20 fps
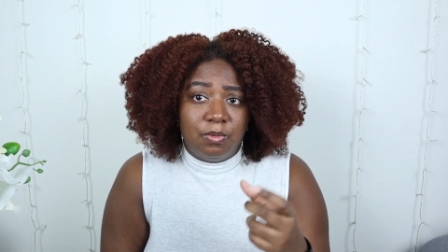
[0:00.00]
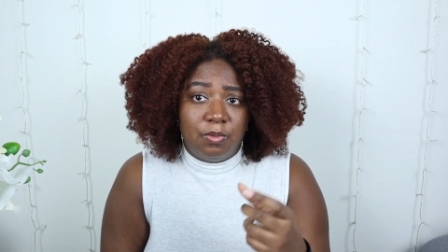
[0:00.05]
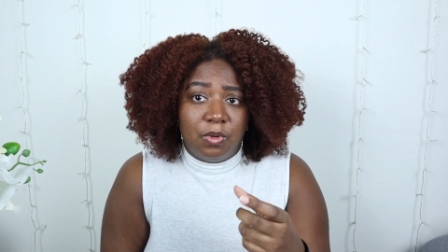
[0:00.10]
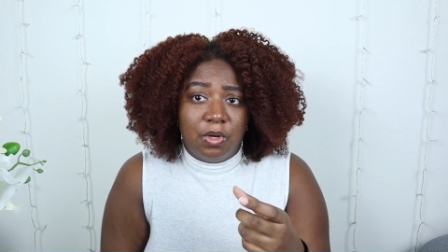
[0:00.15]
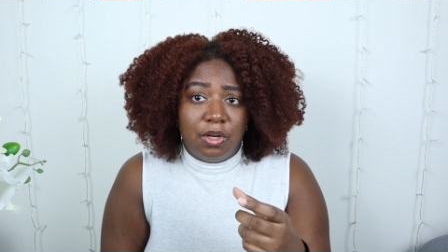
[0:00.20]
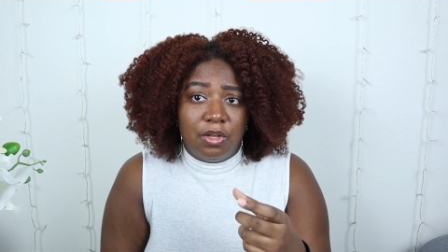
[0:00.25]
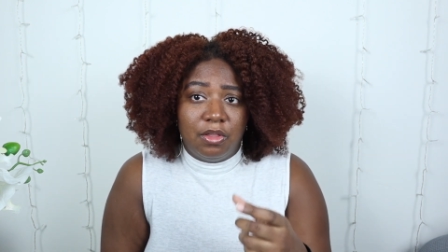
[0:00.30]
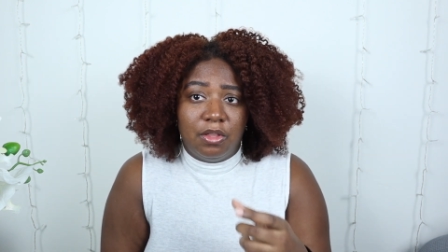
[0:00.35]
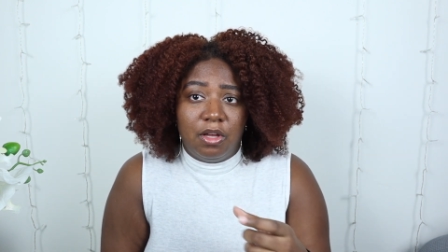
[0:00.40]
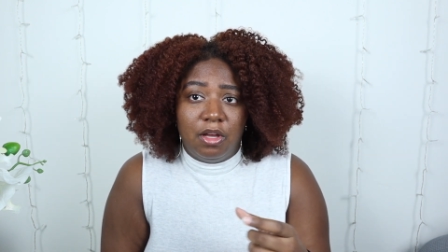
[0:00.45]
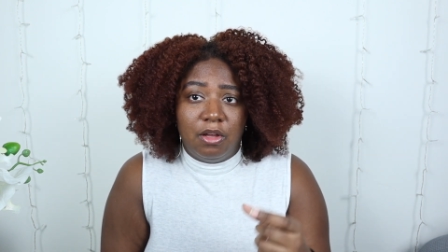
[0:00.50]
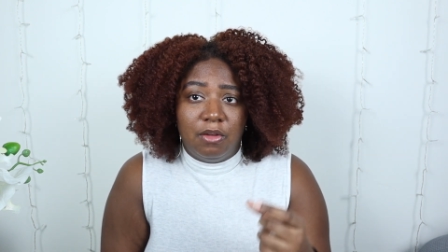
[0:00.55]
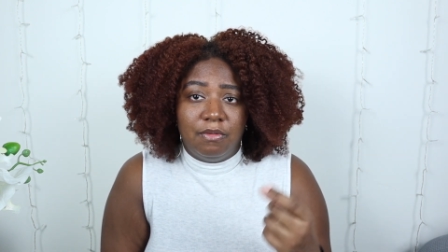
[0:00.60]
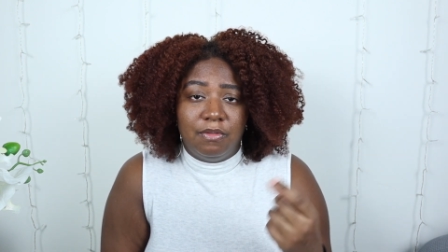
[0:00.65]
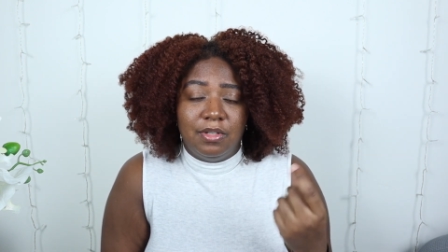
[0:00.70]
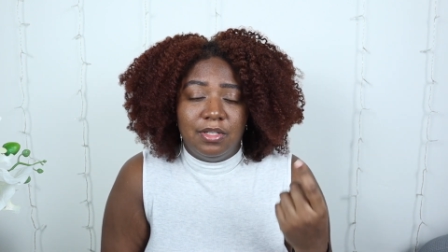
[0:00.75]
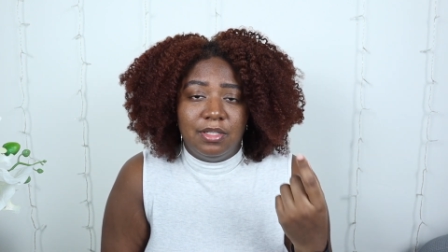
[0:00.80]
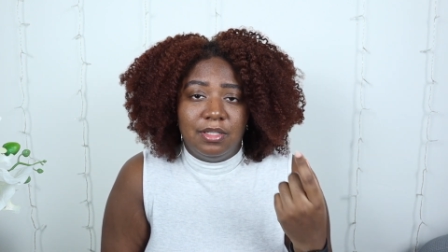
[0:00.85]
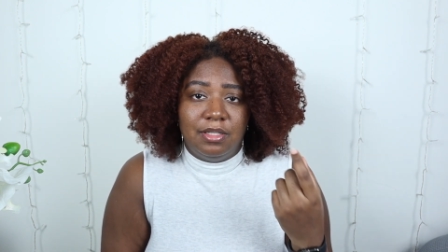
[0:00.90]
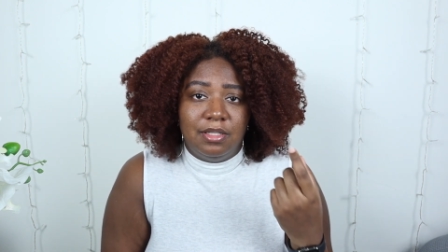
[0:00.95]
worth of
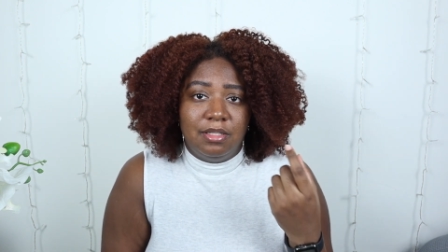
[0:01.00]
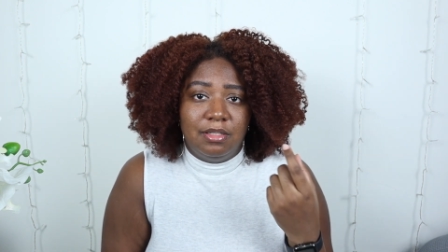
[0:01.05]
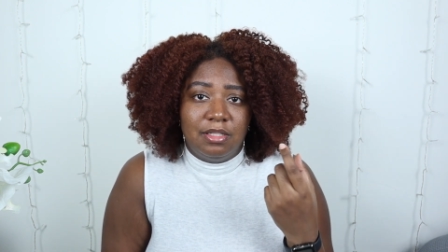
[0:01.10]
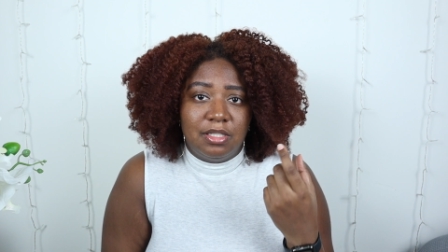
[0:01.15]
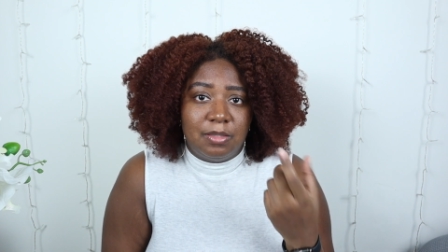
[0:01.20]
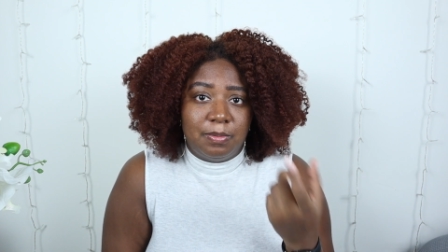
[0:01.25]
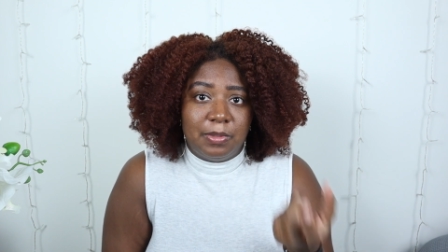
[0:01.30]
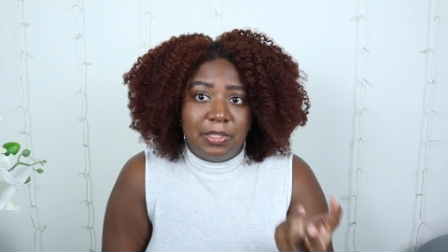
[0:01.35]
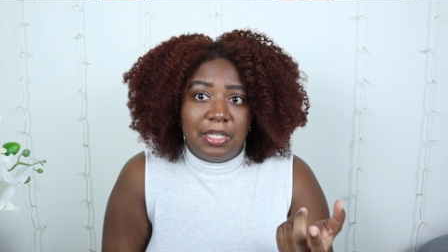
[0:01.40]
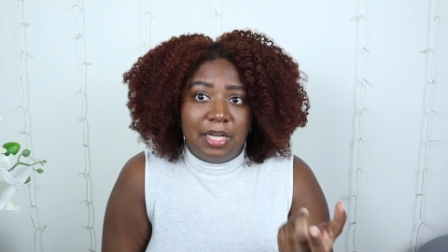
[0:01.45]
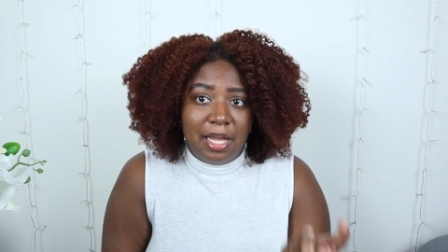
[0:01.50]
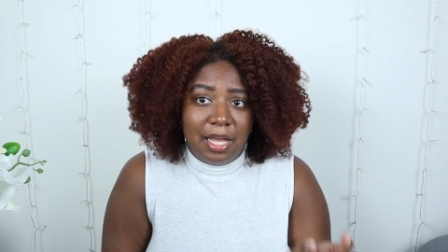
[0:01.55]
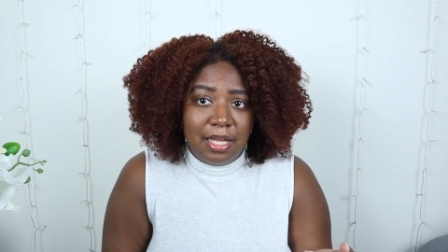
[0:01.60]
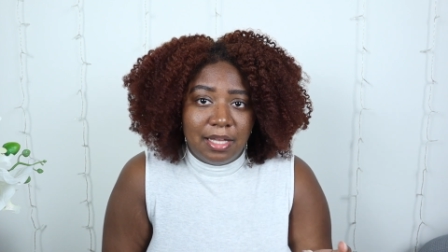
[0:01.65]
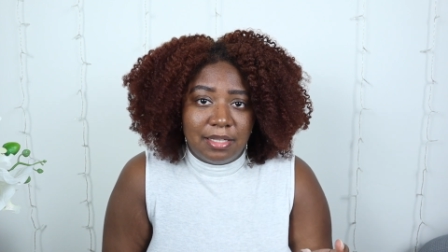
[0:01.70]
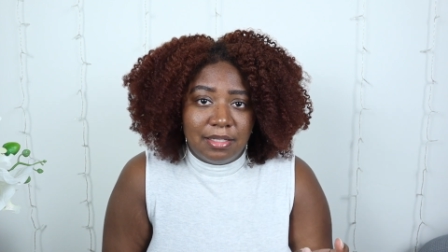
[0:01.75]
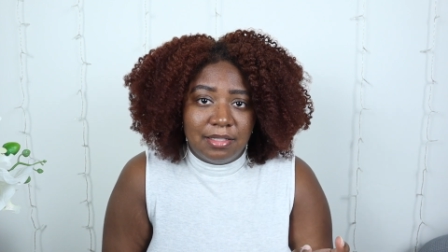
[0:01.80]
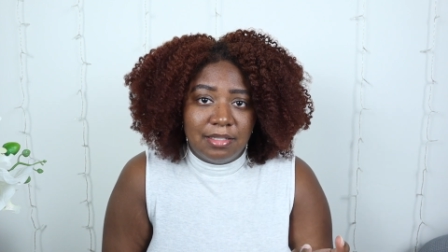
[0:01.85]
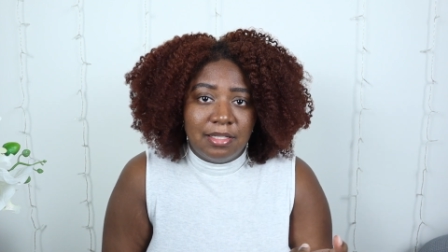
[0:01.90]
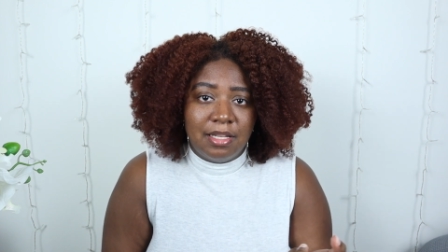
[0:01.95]
split
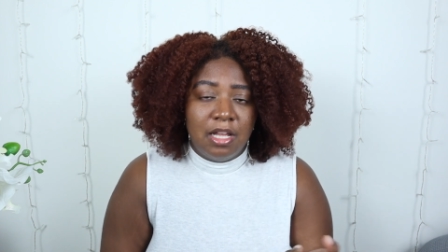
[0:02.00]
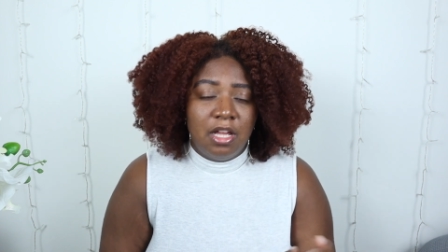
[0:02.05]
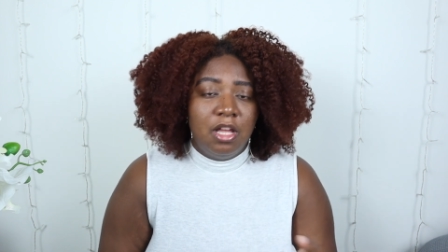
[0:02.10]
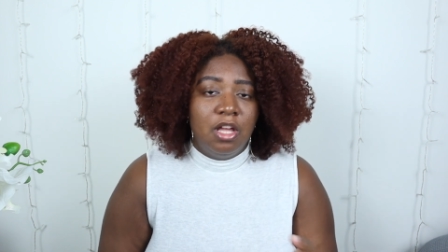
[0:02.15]
ends,